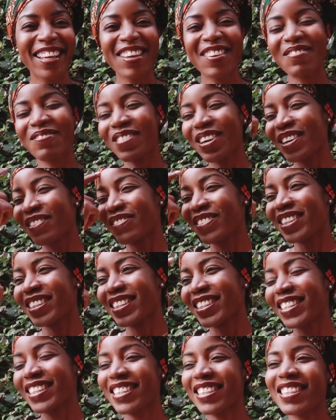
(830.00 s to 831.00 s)
Man
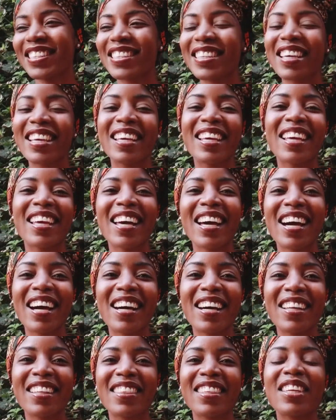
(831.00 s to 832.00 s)
business.
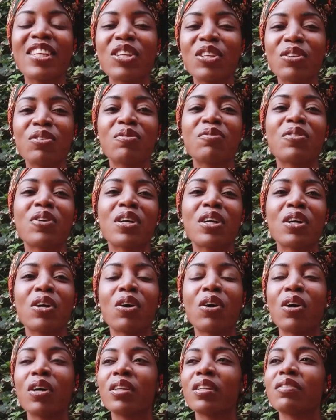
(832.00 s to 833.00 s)
Thank you for
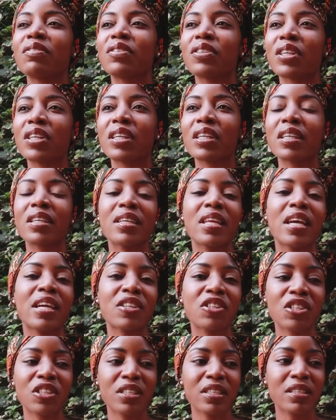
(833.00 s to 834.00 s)
all of your
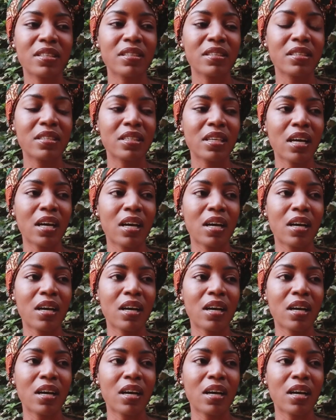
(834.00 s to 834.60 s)
connections,